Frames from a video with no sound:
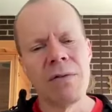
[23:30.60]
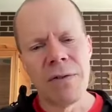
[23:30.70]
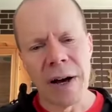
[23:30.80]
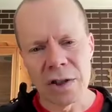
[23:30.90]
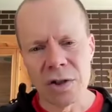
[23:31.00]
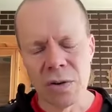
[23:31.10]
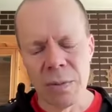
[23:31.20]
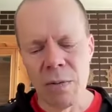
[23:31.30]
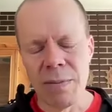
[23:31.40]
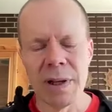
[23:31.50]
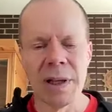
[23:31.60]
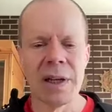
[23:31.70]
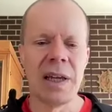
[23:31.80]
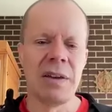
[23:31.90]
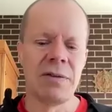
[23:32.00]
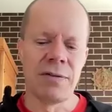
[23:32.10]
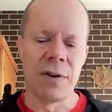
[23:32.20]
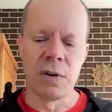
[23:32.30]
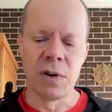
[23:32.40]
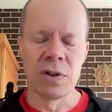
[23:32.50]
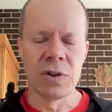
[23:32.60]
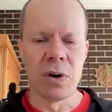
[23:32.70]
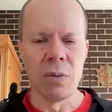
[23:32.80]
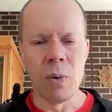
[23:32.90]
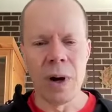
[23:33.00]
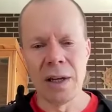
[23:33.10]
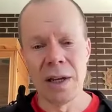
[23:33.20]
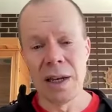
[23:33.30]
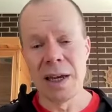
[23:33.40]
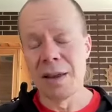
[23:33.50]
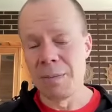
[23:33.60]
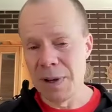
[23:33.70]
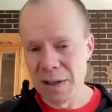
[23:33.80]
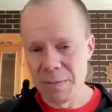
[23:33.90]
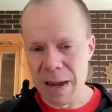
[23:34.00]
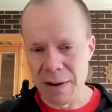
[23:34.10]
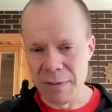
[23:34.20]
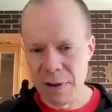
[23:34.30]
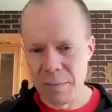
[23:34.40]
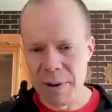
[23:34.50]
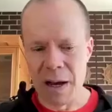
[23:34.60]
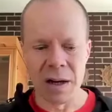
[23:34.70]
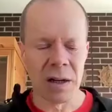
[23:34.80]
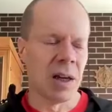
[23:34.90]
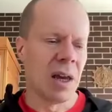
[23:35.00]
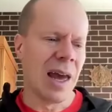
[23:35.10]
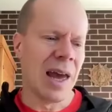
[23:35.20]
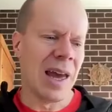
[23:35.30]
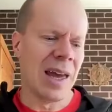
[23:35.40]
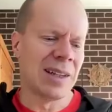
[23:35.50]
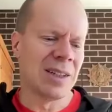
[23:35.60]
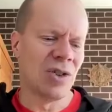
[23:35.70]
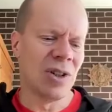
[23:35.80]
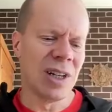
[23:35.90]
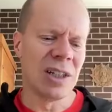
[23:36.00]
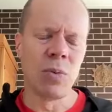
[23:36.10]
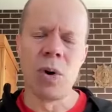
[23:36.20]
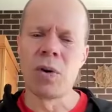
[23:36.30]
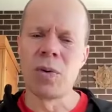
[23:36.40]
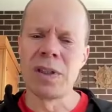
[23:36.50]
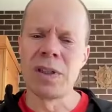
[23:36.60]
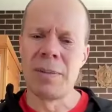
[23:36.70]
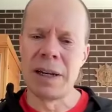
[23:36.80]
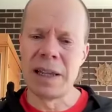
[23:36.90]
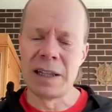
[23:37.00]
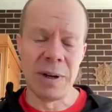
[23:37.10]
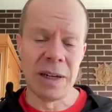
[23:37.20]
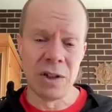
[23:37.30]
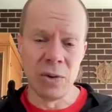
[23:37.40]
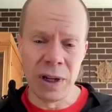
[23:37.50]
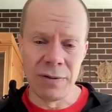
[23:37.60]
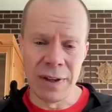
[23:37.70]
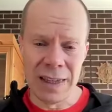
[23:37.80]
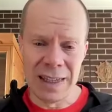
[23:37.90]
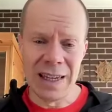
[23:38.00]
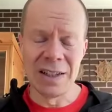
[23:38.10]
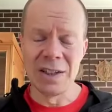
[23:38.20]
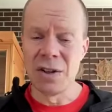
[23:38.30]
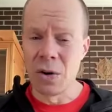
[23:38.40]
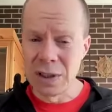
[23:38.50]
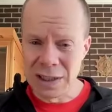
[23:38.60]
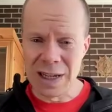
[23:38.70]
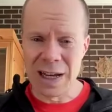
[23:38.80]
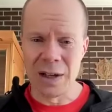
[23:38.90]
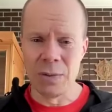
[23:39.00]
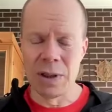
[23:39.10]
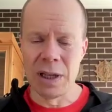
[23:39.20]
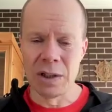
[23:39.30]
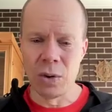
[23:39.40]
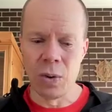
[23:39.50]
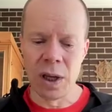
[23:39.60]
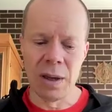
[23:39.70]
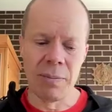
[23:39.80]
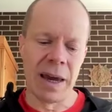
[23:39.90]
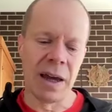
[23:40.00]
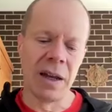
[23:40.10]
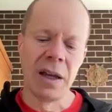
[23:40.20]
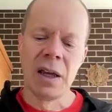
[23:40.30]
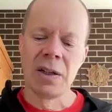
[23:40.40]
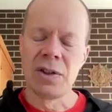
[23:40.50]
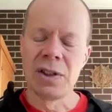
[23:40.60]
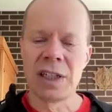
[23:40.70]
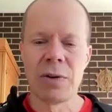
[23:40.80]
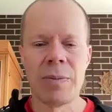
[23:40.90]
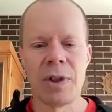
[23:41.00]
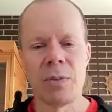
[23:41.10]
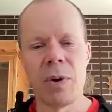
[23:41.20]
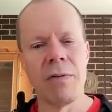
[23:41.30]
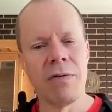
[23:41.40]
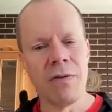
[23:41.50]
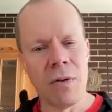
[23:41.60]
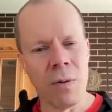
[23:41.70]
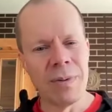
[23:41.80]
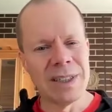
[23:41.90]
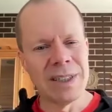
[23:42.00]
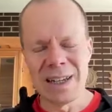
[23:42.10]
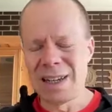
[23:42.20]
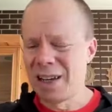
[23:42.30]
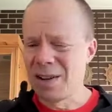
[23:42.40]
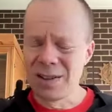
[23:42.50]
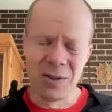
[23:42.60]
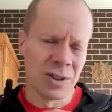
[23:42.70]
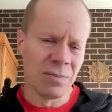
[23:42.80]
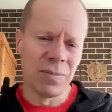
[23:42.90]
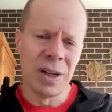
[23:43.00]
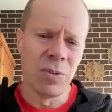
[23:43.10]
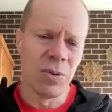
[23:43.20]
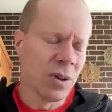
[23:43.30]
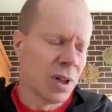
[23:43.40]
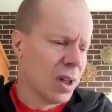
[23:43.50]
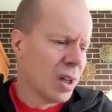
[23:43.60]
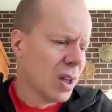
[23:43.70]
functional mobility, focus on where you're going to get the biggest bang for your buck. And you need to work with somebody that's been doing it for years, knows exactly what they're talking about to set you up with the right form and technique. I saw some people